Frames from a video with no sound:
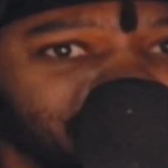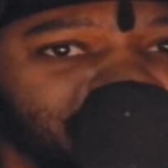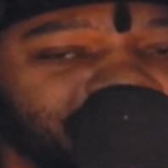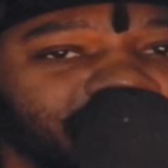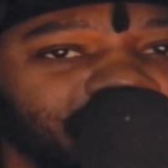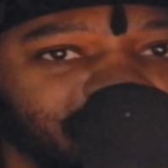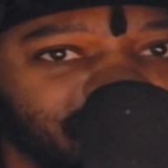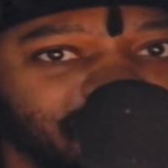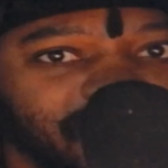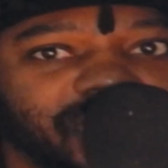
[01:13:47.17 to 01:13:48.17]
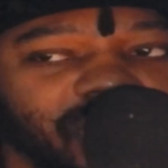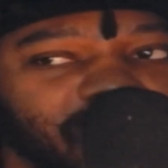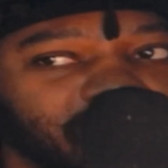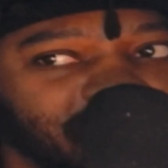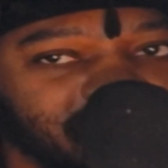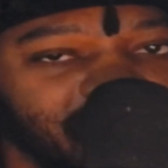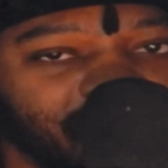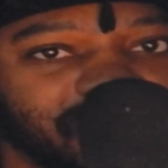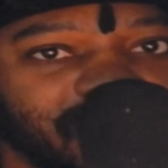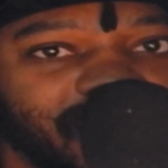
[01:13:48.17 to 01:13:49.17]
Be real. So that's not
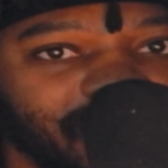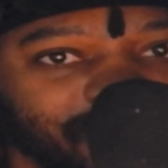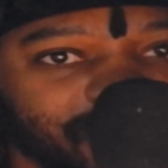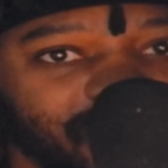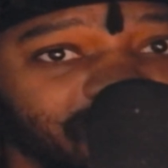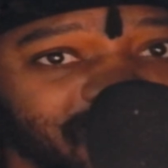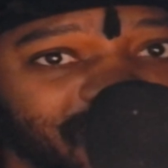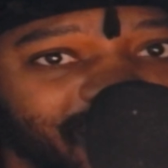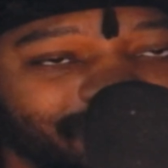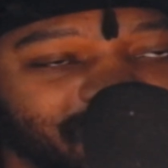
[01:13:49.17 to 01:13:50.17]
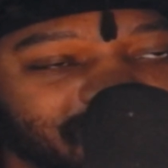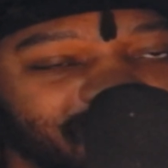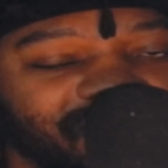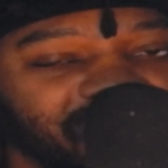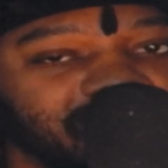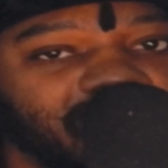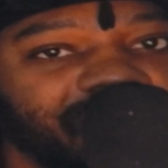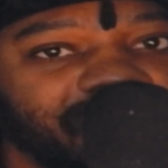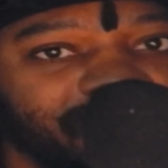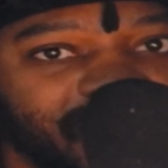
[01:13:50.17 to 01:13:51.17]
what's gonna happen. You know what's gonna happen? It's gonna force
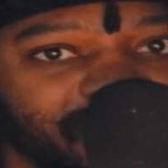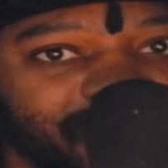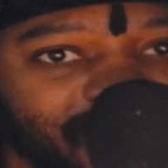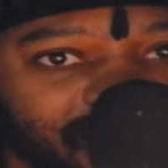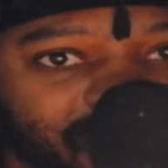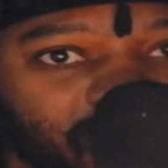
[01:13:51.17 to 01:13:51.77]
everybody back into